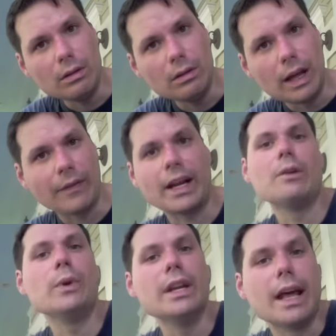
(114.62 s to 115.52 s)
Not that
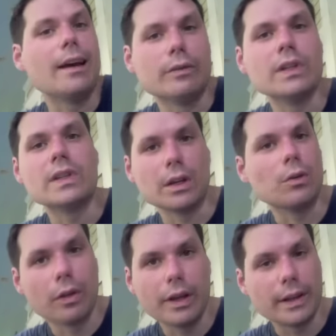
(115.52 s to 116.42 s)
I read every
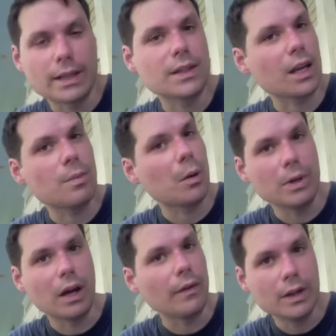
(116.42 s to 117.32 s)
single thing that's said about
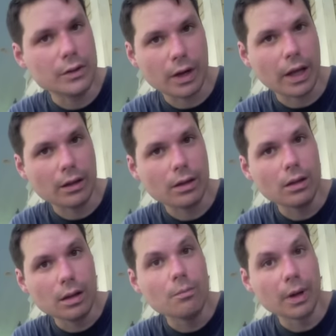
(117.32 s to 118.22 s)
me on the internet,
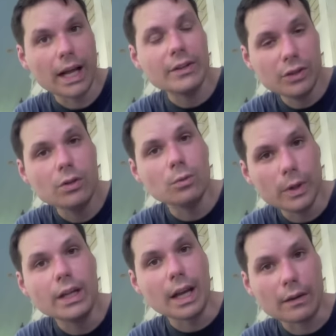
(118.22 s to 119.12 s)
but I do
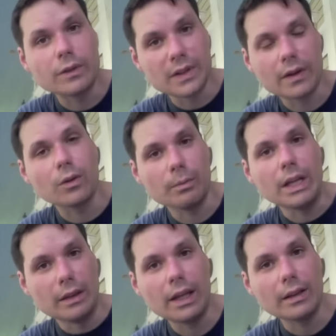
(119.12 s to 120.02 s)
read every single
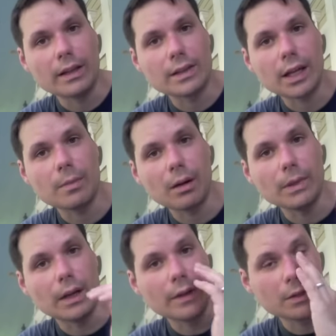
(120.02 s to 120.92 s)
mean thing that's said about
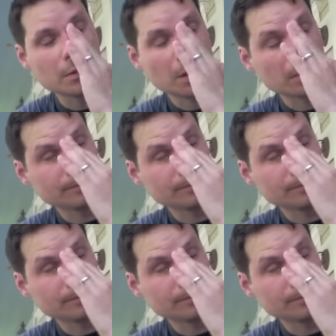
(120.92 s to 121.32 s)
me on the internet.